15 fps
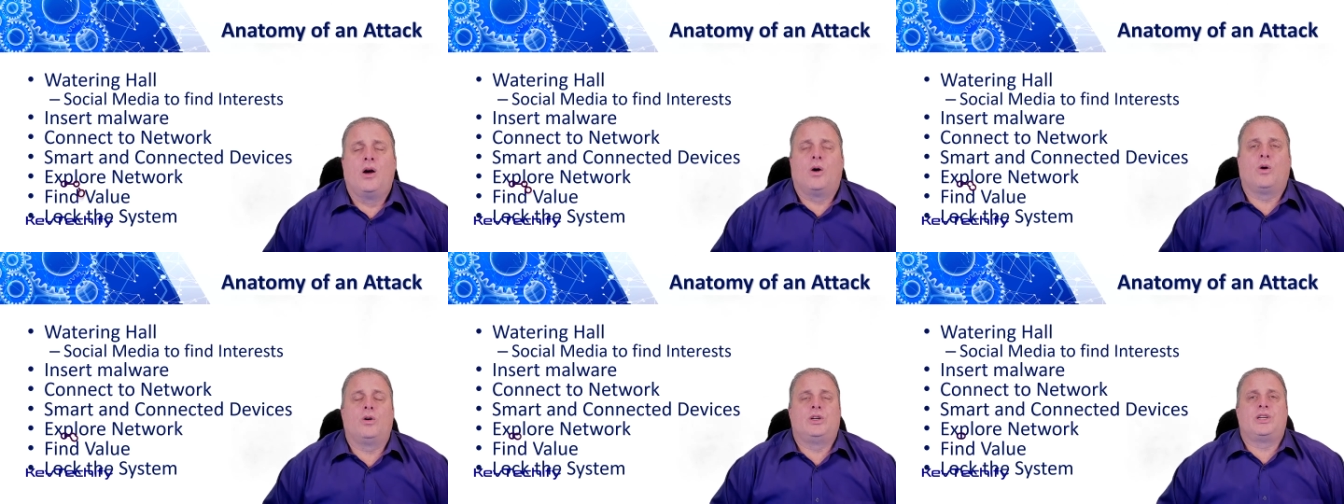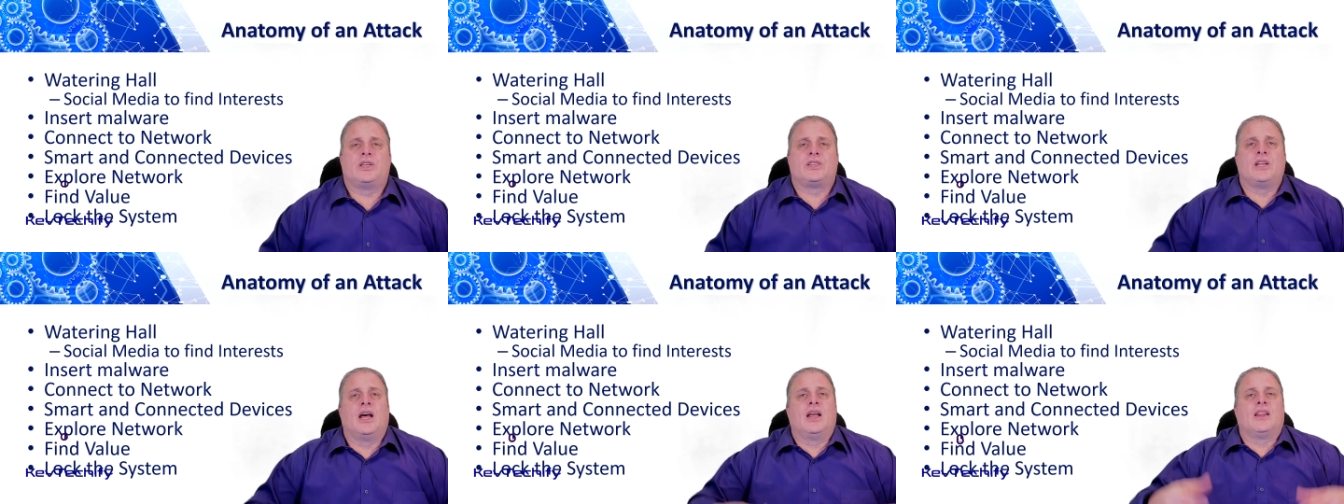or
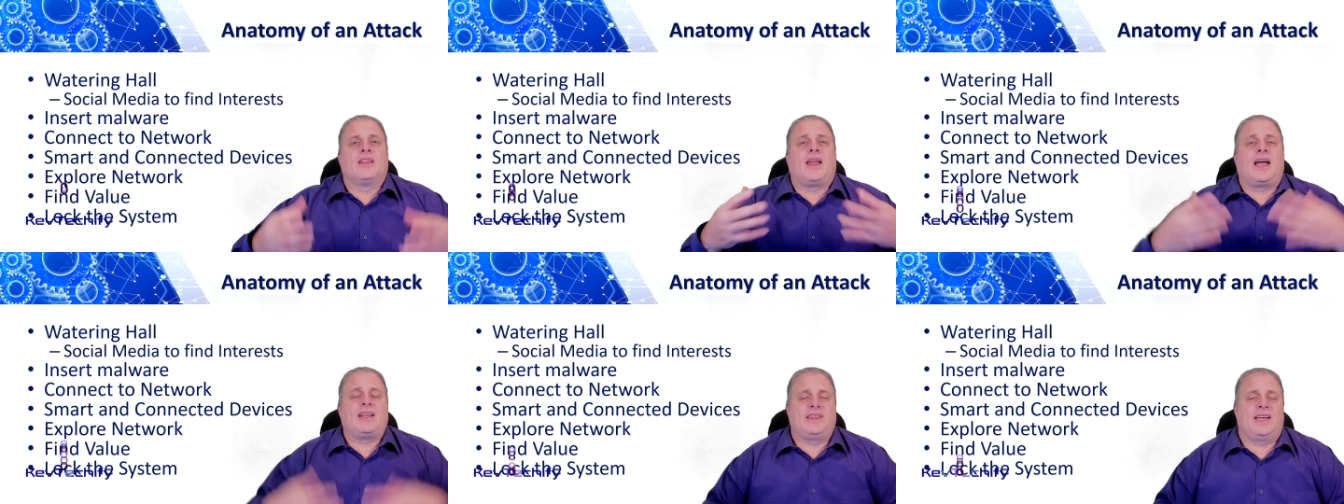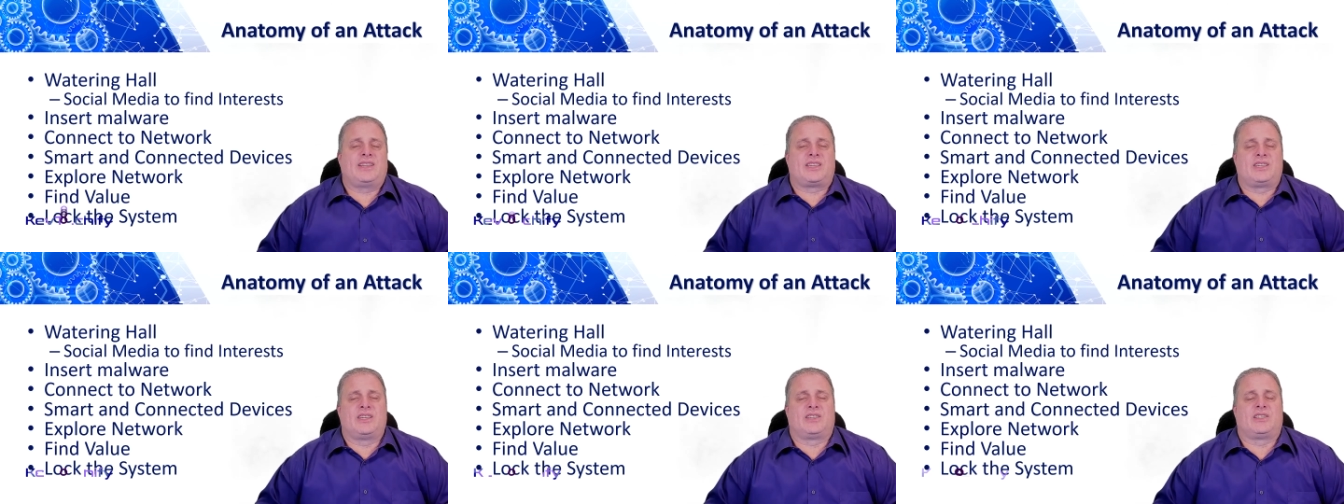just lock that
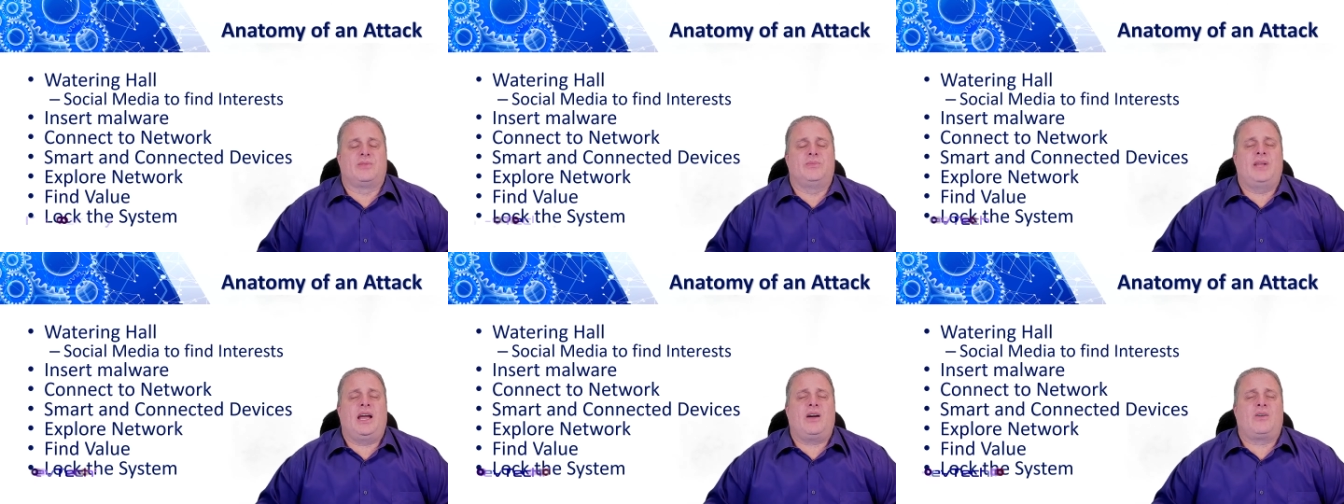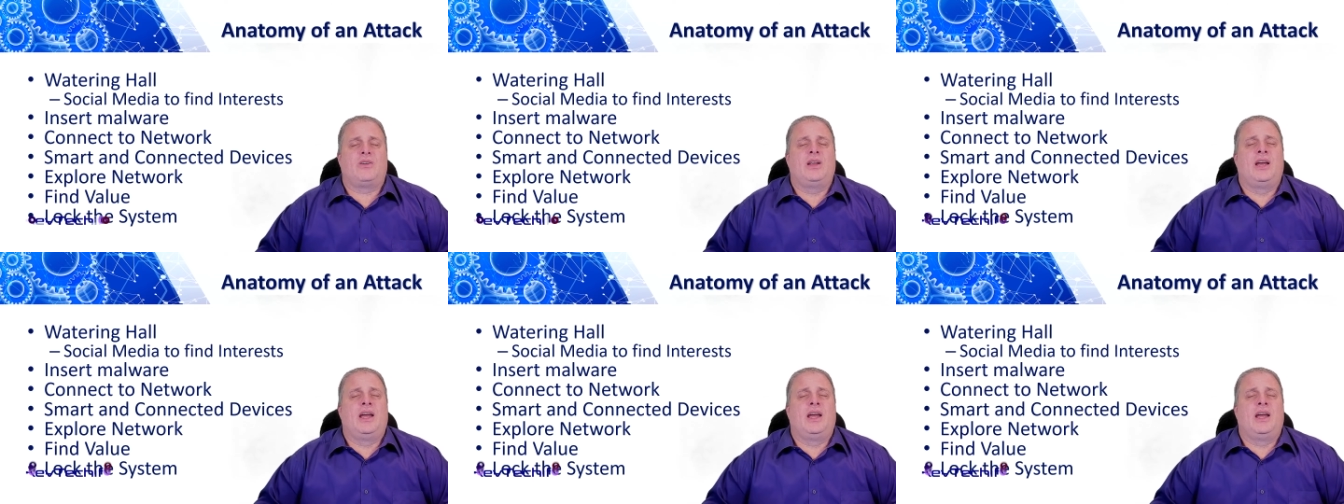system down